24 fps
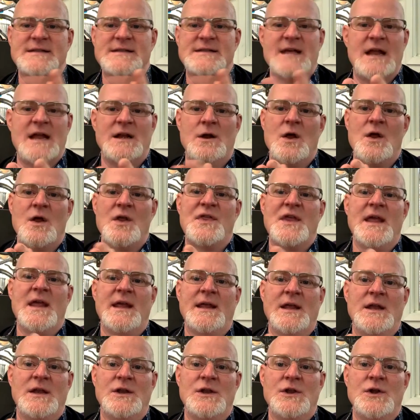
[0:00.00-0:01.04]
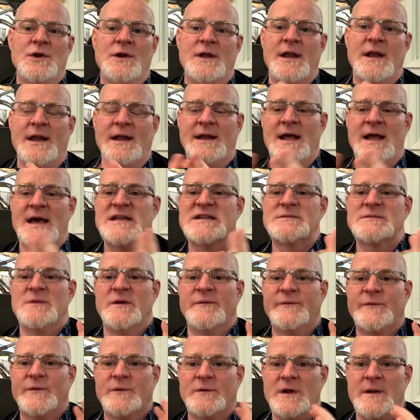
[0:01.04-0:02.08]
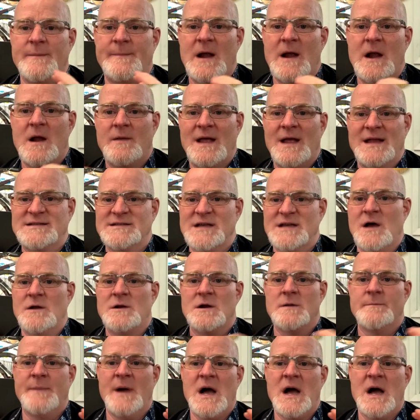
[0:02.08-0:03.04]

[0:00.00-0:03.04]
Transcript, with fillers: that, and the other thing, and you're getting an estimate for repair that's a hundred